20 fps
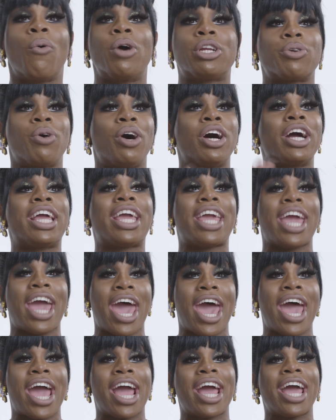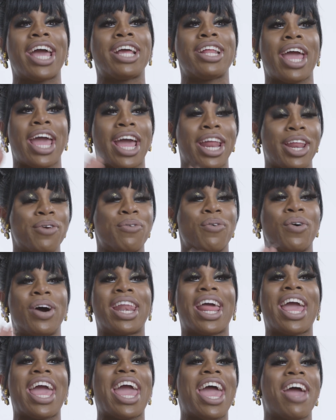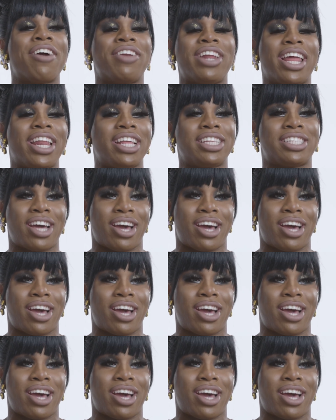yeah. which will right. gag yeah. anyone at any